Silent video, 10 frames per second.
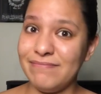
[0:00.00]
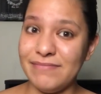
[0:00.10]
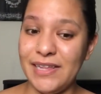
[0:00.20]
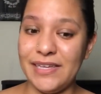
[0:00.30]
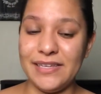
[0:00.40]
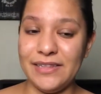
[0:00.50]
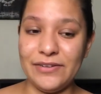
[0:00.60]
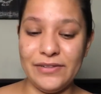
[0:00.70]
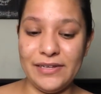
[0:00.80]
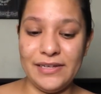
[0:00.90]
Like,
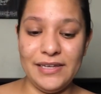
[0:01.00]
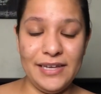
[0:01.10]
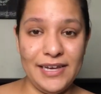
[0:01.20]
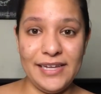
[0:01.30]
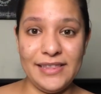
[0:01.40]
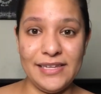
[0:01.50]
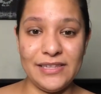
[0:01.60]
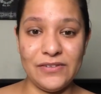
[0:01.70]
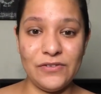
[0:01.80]
literally, I think that,